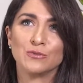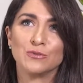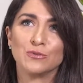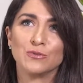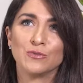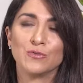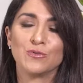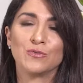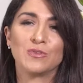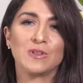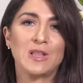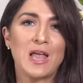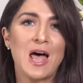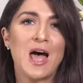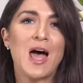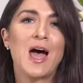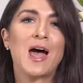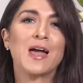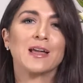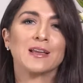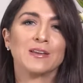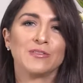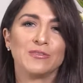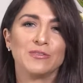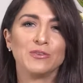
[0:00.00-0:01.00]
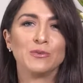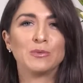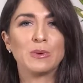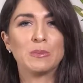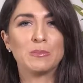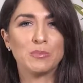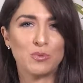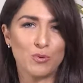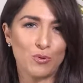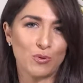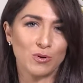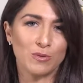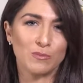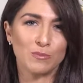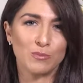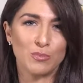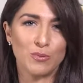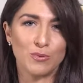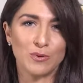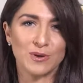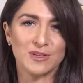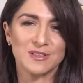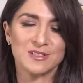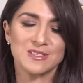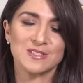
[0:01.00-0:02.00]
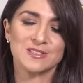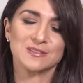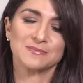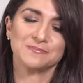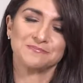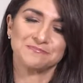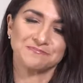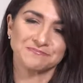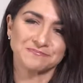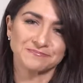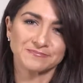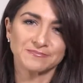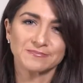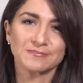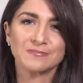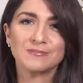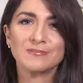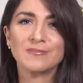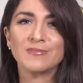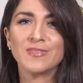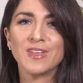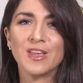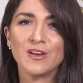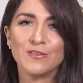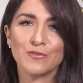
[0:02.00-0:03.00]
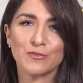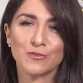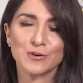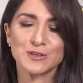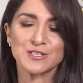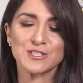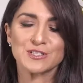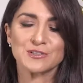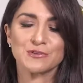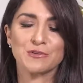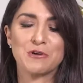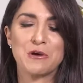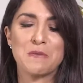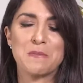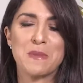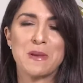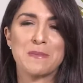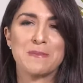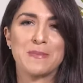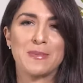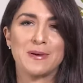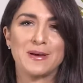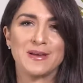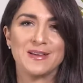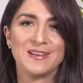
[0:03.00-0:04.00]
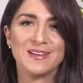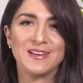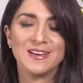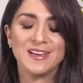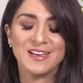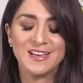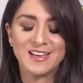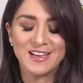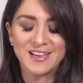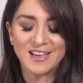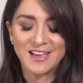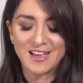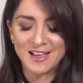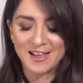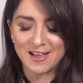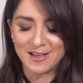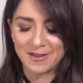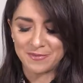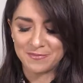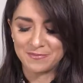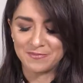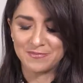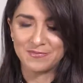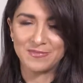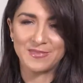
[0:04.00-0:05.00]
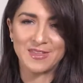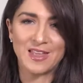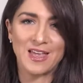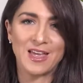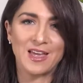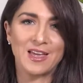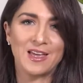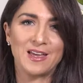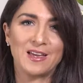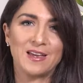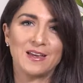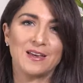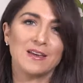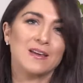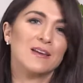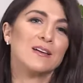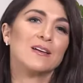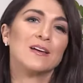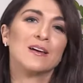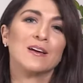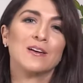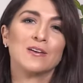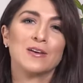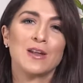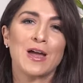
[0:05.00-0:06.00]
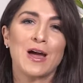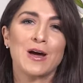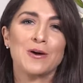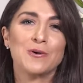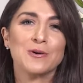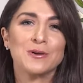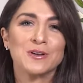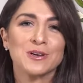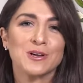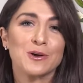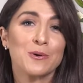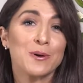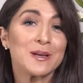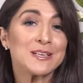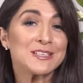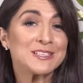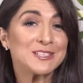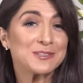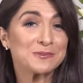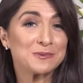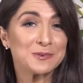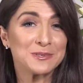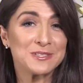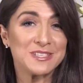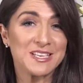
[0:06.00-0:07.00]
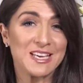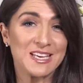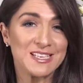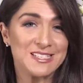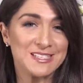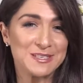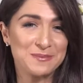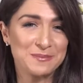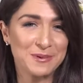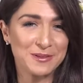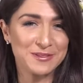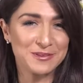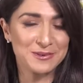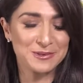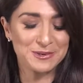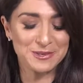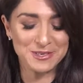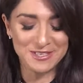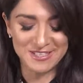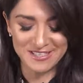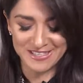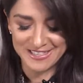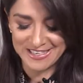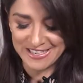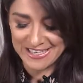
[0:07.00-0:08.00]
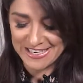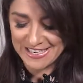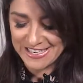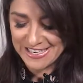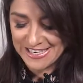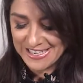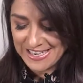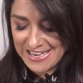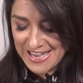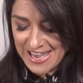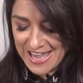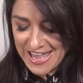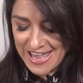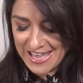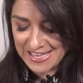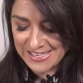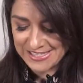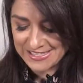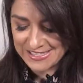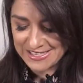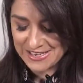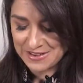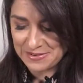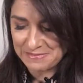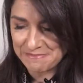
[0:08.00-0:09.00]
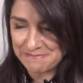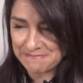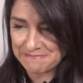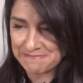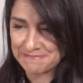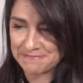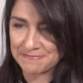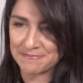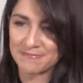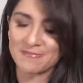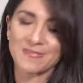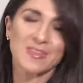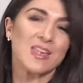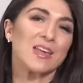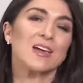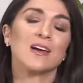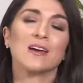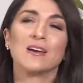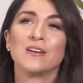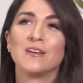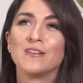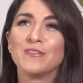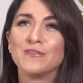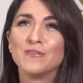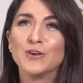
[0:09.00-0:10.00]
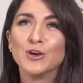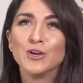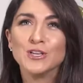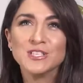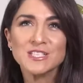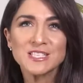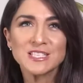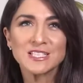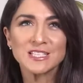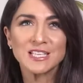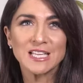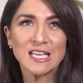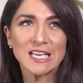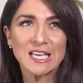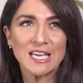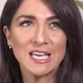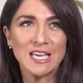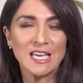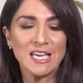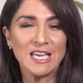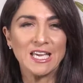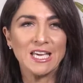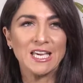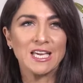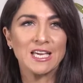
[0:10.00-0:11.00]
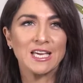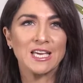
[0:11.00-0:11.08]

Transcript: flag a few important points for us to remember on our quest towards ease in motherhood. And firstly,